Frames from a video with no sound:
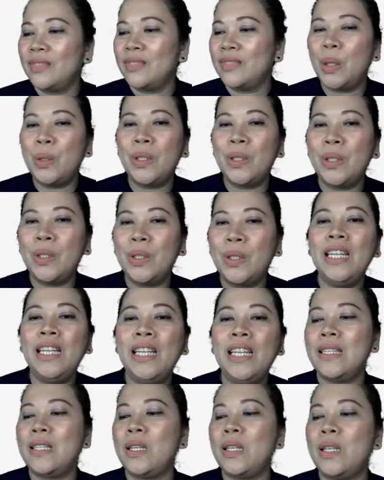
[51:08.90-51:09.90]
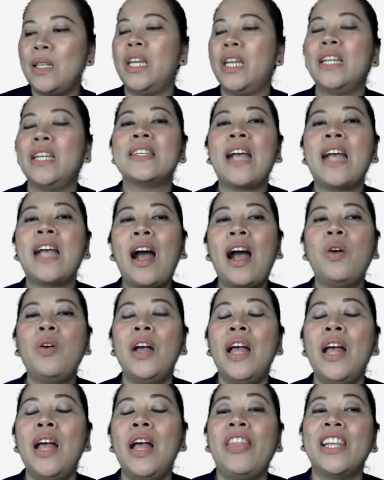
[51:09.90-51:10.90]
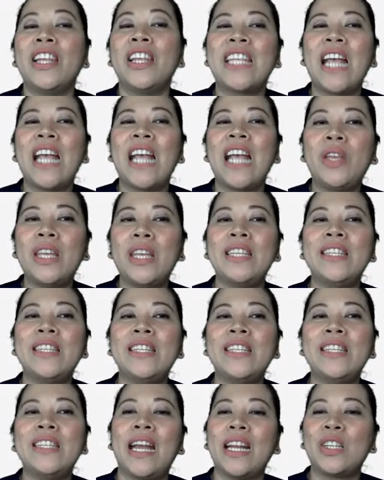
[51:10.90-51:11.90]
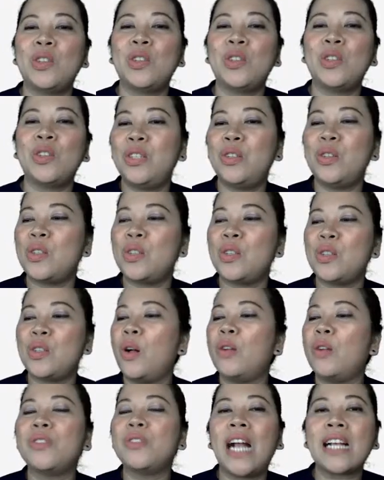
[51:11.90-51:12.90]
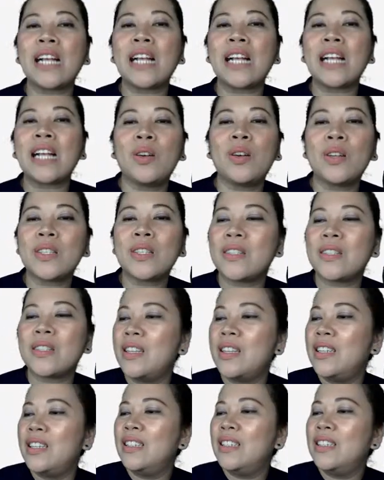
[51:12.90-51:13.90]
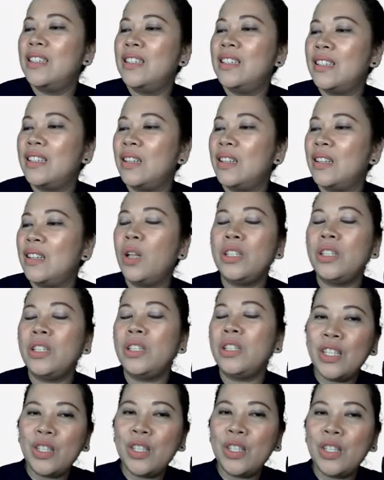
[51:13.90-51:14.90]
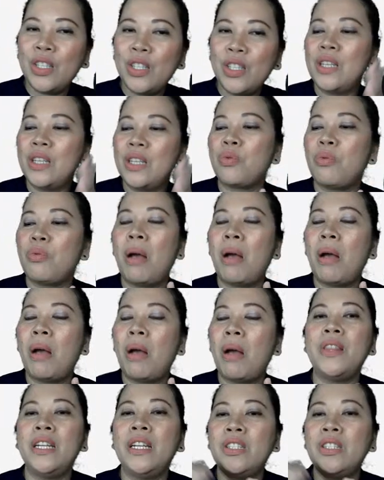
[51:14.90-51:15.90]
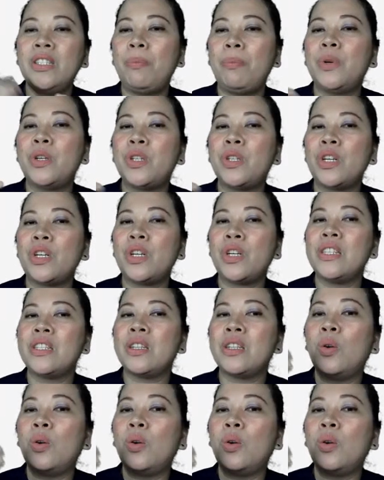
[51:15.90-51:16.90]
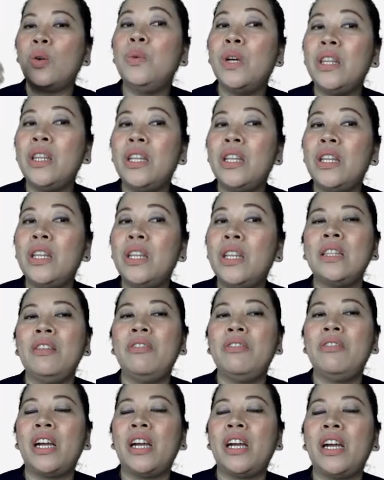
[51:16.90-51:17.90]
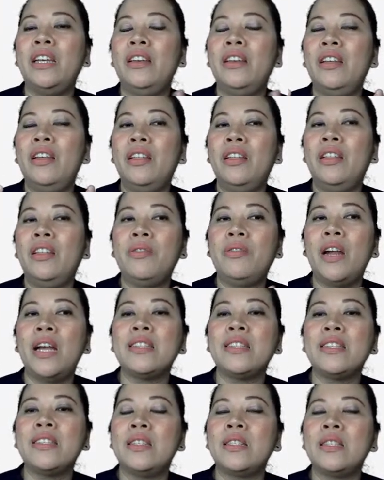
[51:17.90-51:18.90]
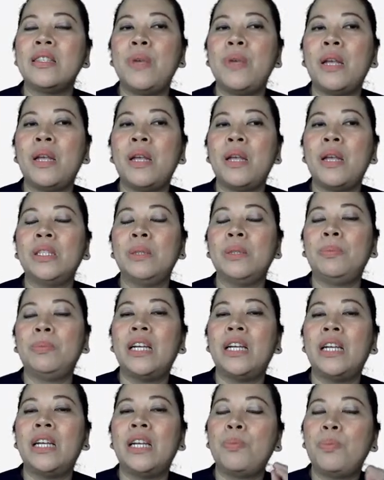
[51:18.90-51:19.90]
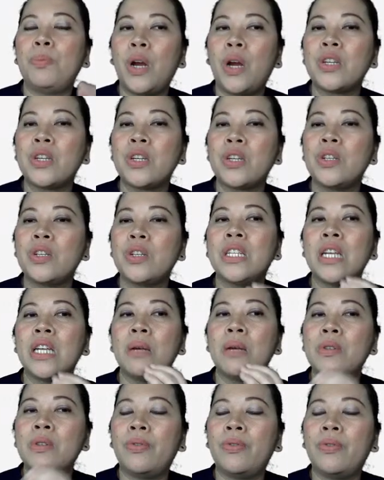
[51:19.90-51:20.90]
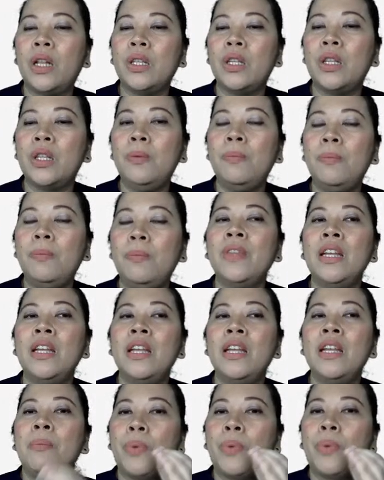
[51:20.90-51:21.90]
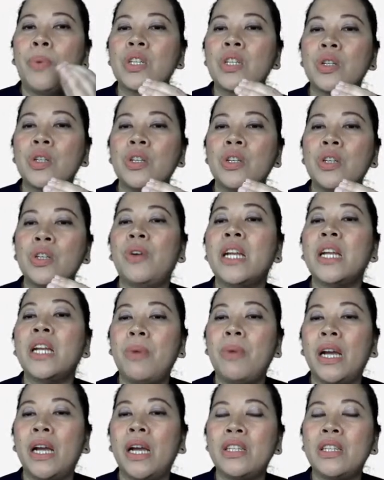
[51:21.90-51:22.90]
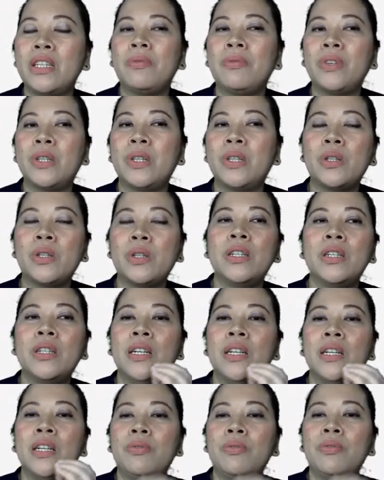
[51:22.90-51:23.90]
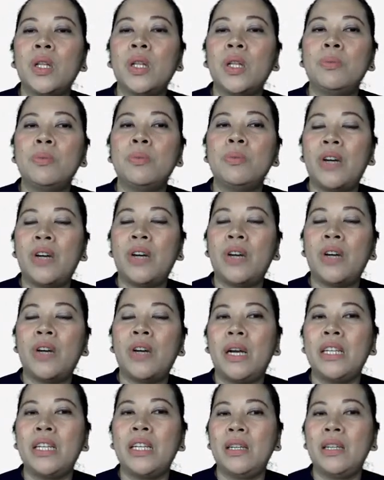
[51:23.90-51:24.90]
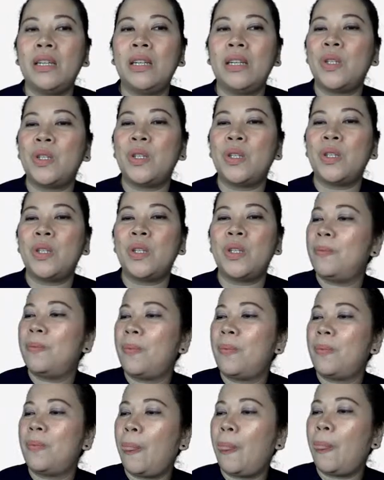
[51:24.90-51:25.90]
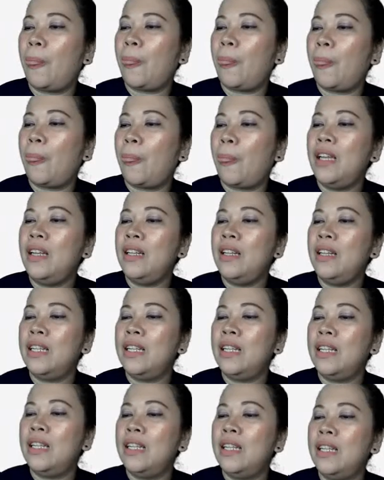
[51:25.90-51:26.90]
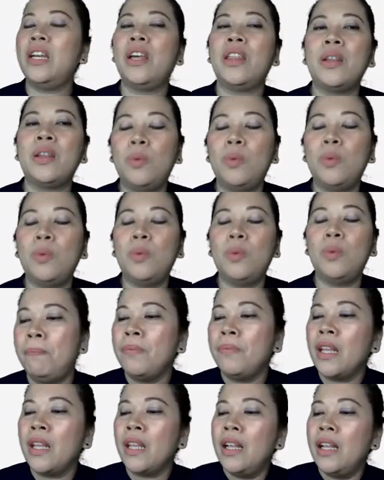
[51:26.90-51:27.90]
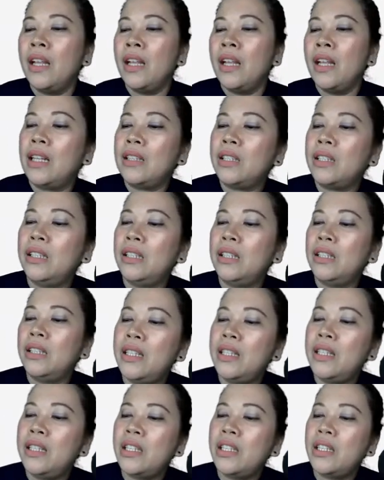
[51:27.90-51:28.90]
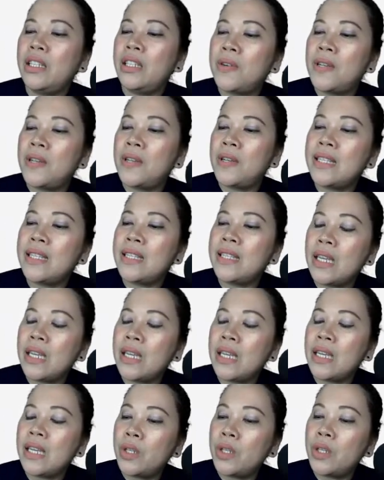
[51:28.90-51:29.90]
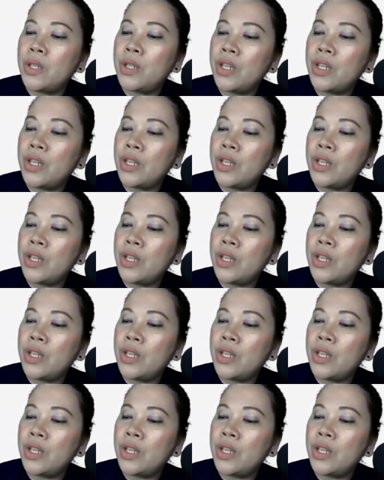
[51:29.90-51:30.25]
Okay, so that's how easy actually to solve gas laws. All you need to do is remember that temperature is the only one that's being divided. The rest is being multiplied. So pressure times volume, pressure divided by temperature, volume divided by temperature. Okay, let's try another one. Calculate the decrease in temperature.